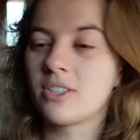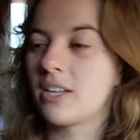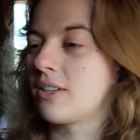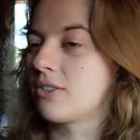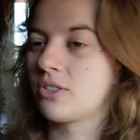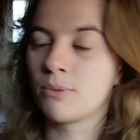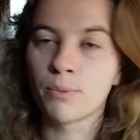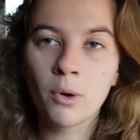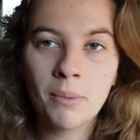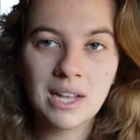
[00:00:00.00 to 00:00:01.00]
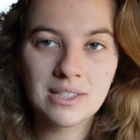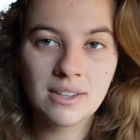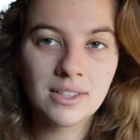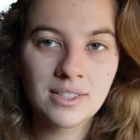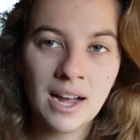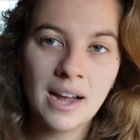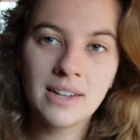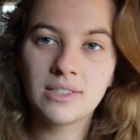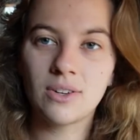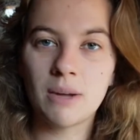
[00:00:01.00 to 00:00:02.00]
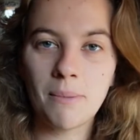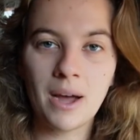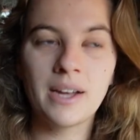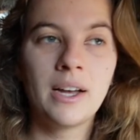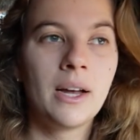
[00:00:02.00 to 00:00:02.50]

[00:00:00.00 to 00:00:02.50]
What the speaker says: and there's some romance on the side, so I might